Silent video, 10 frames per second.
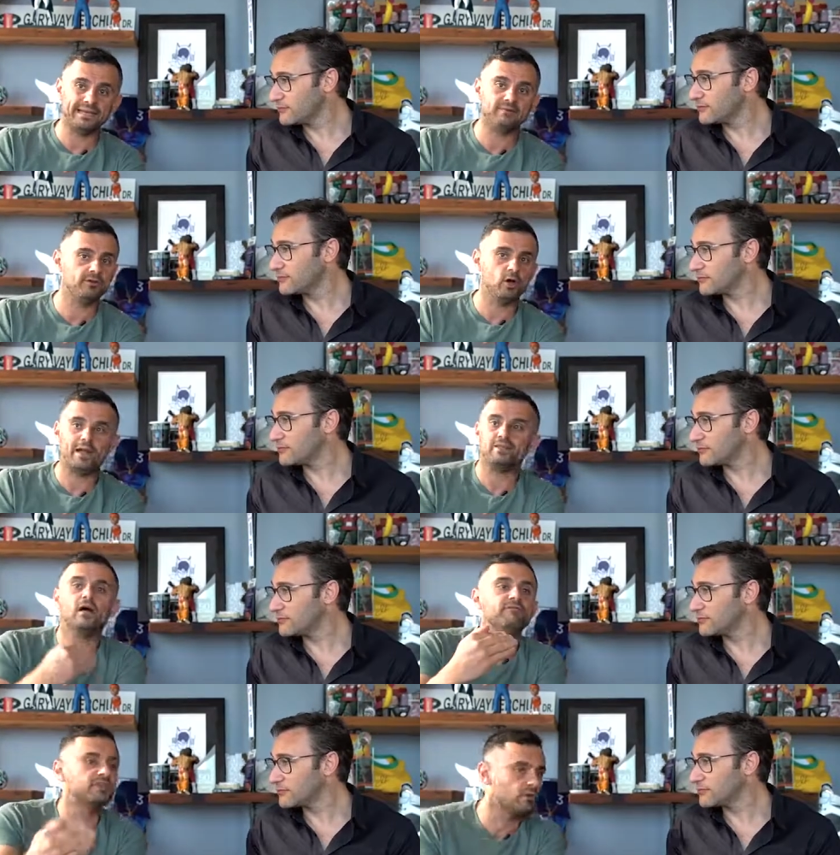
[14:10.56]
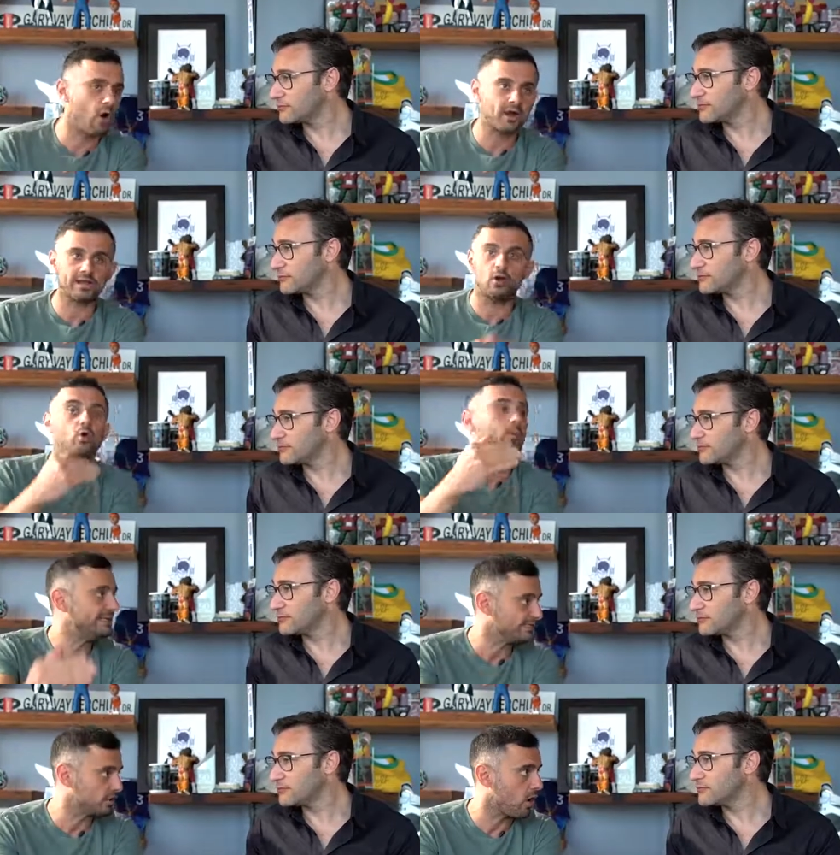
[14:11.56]
Speaker 1: me, even though I love to talk and
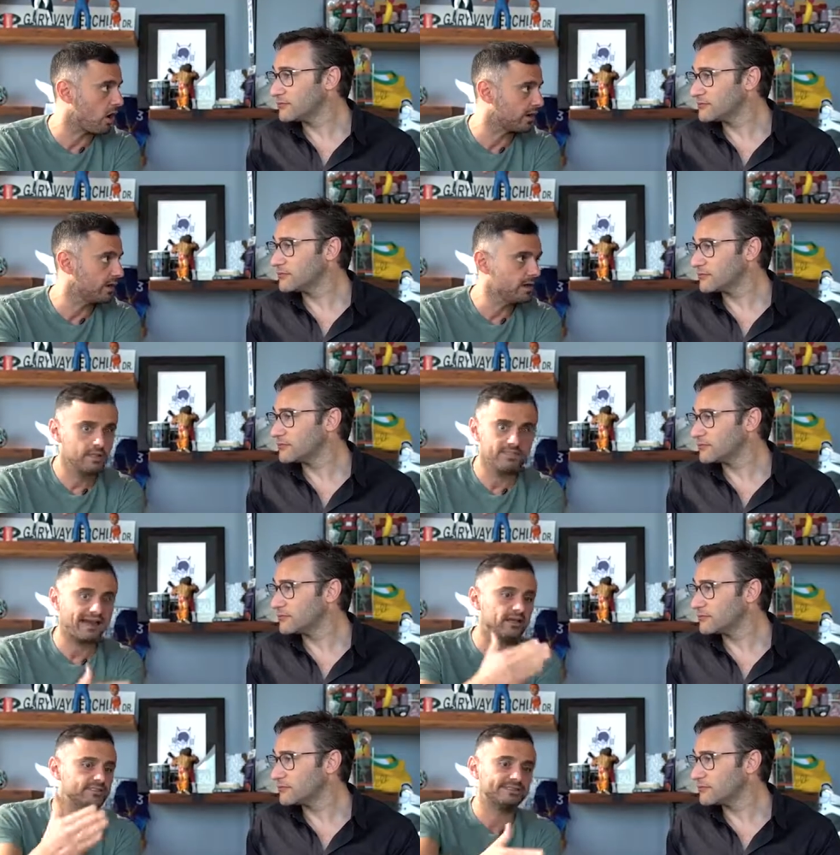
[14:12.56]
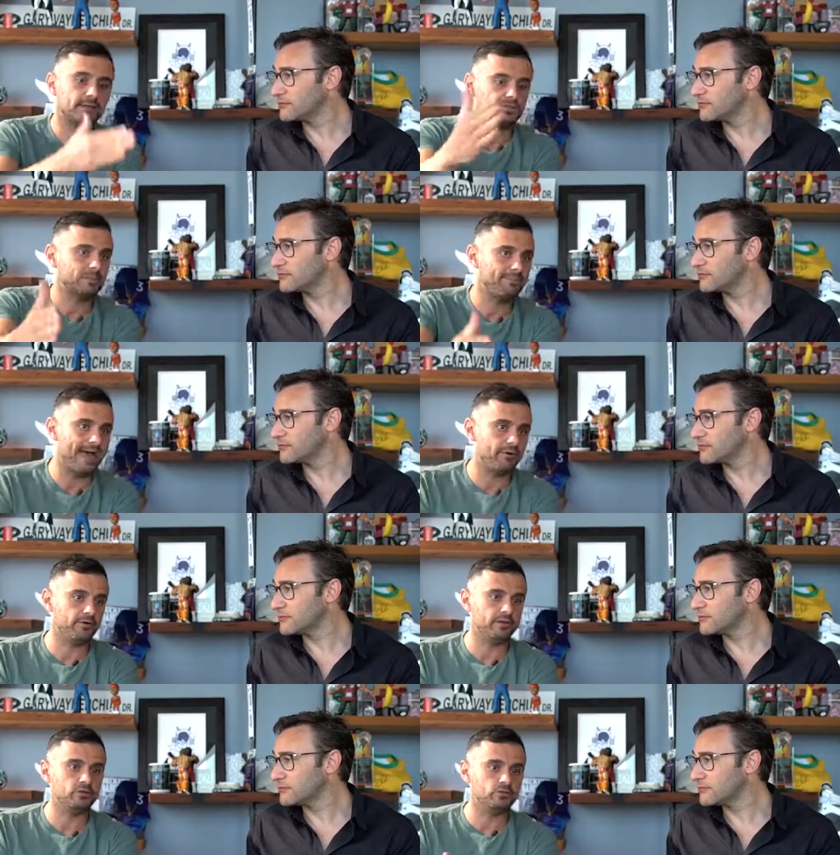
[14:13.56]
always talk. That consumption
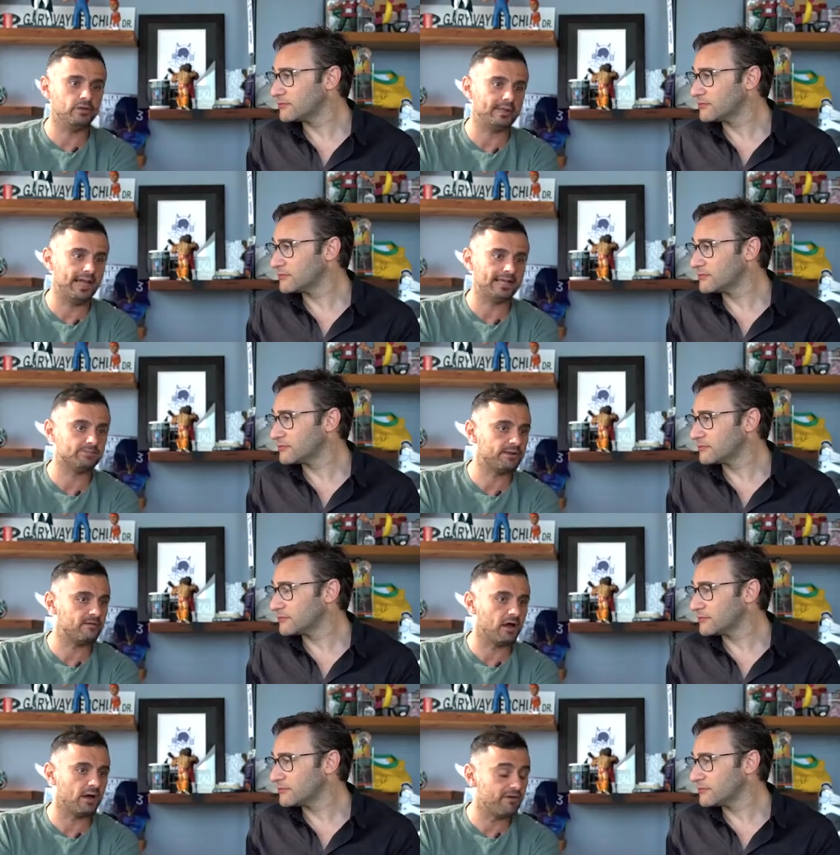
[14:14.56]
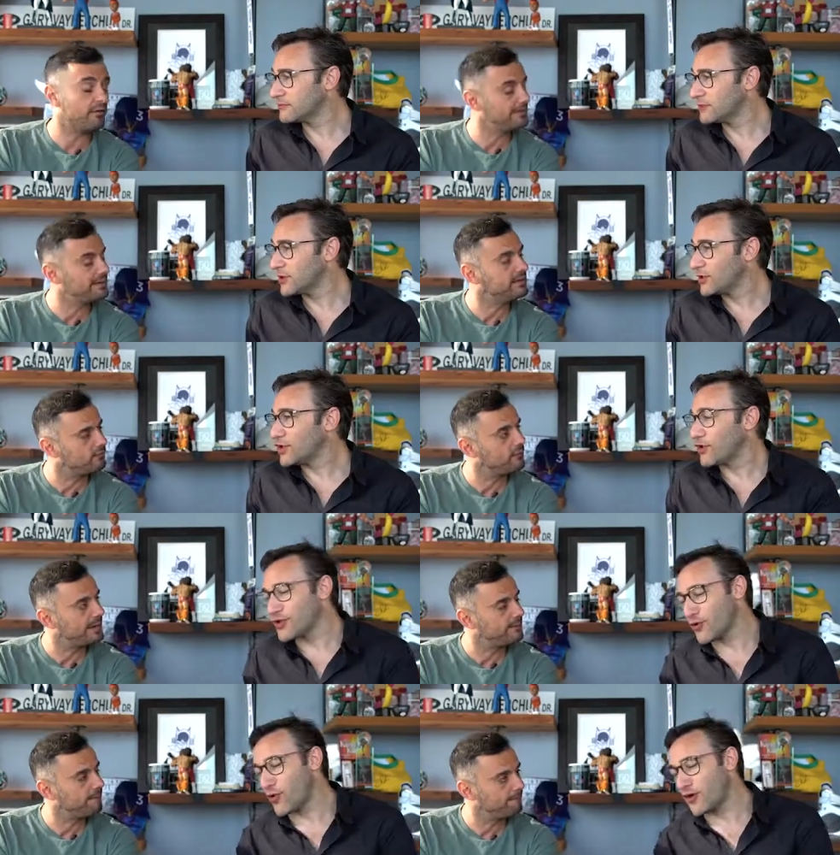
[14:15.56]
pattern has been a very big deal. So
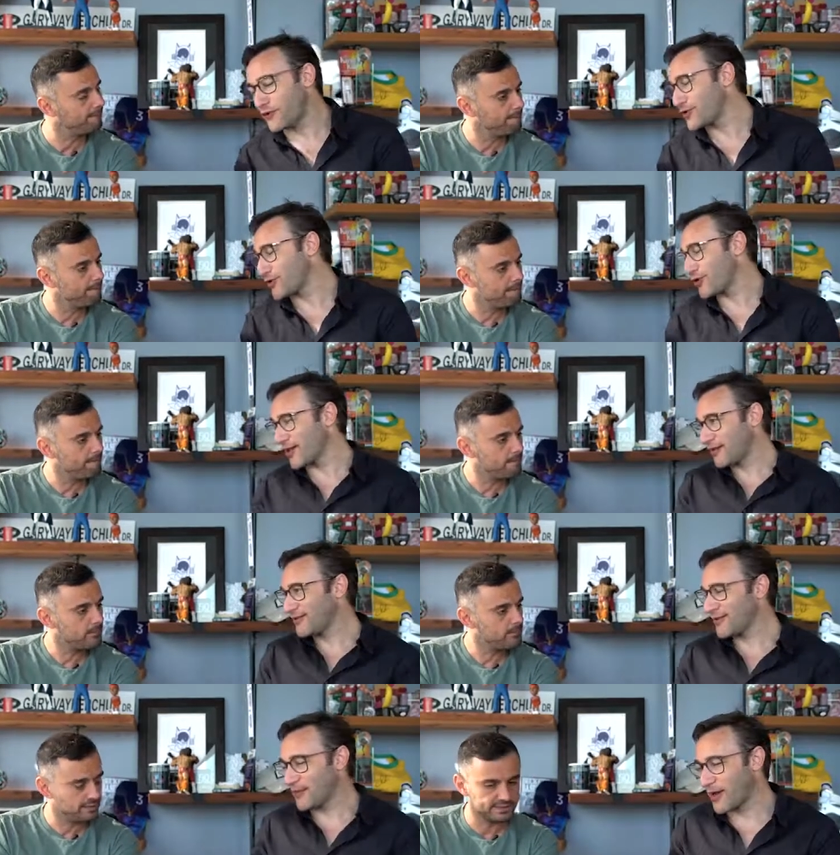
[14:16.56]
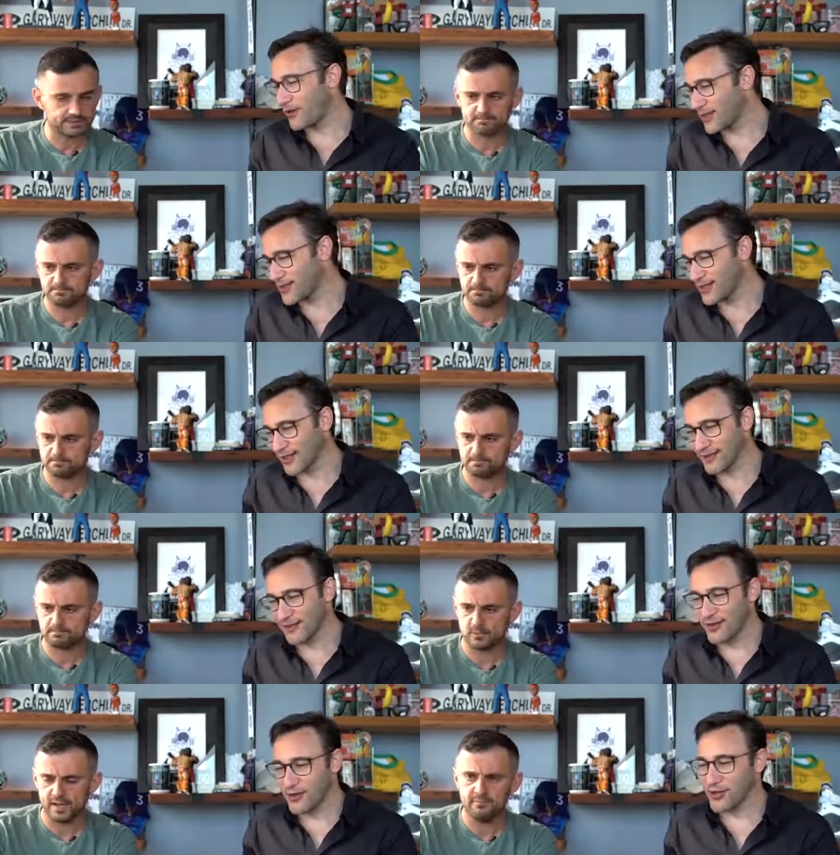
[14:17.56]
there's me. a
Speaker 2: wonderful story Please. about listening.
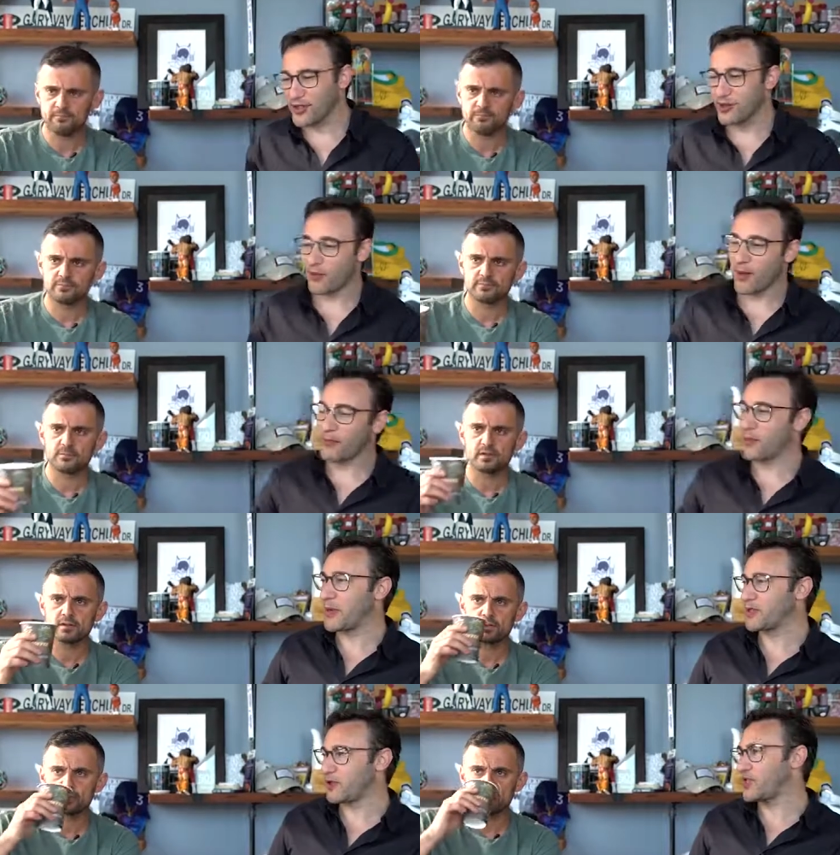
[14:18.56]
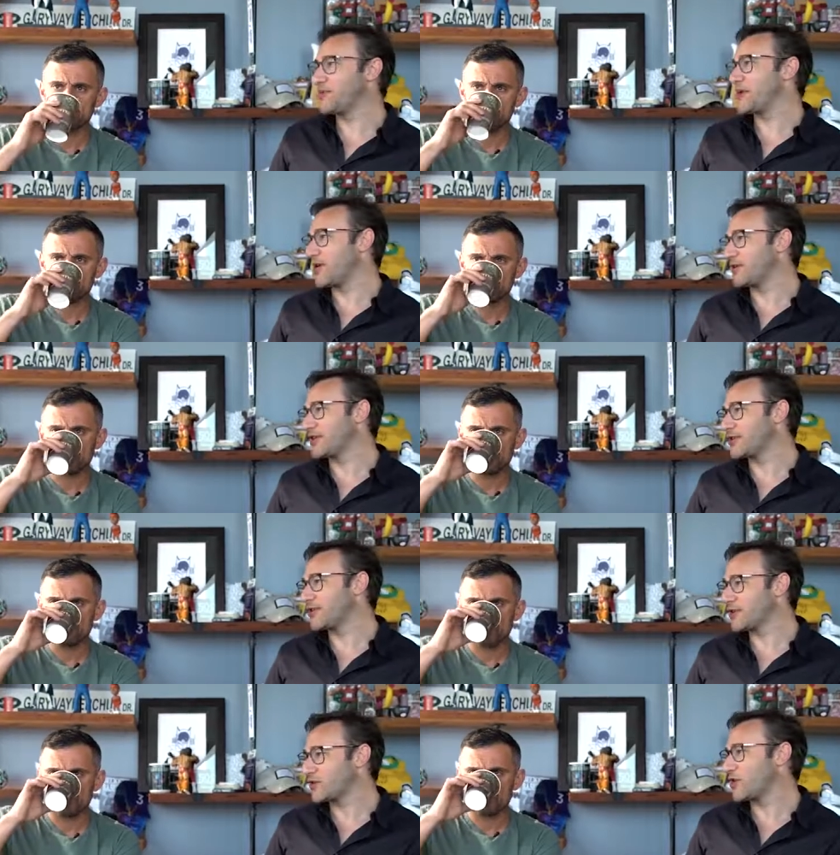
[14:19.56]
Okay. the problem when people say you need to be a better
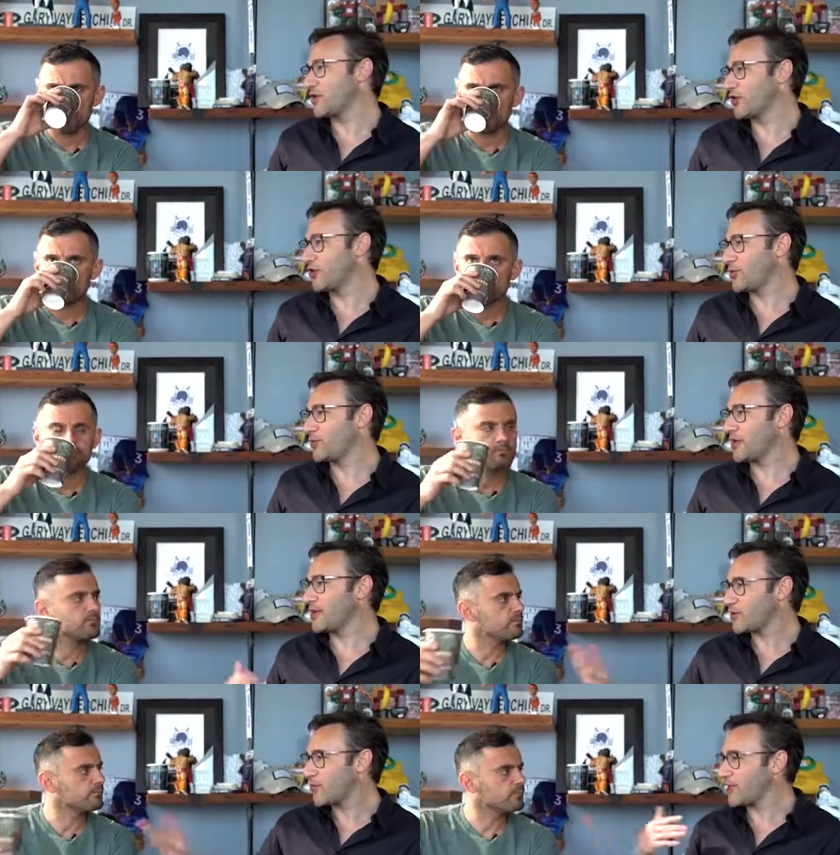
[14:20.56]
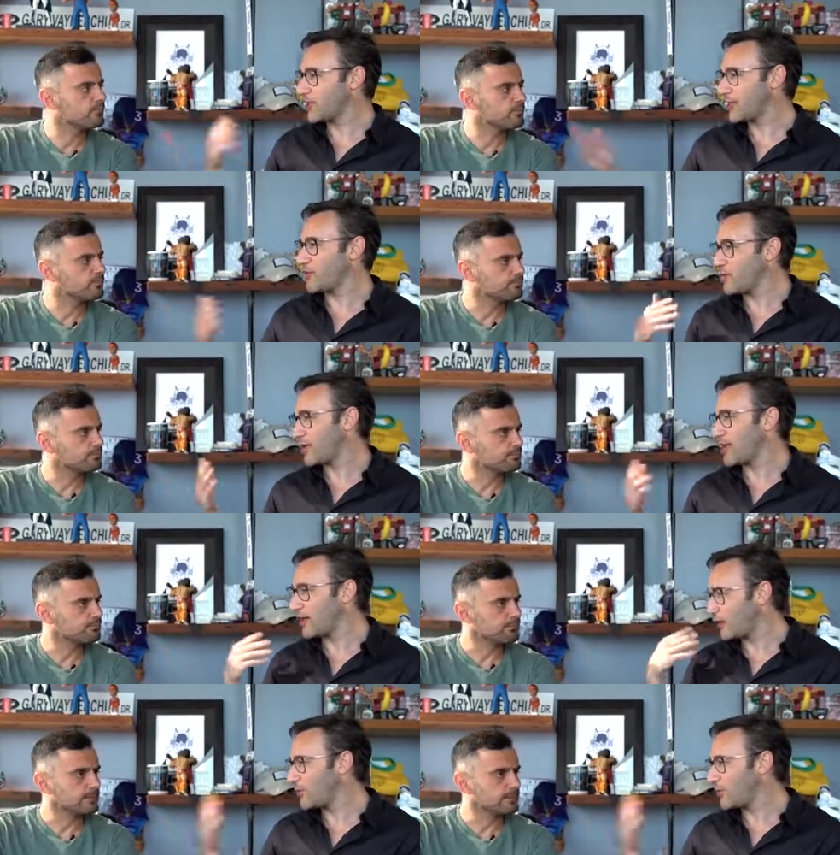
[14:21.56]
listener is we are human beings and we need to communicate, and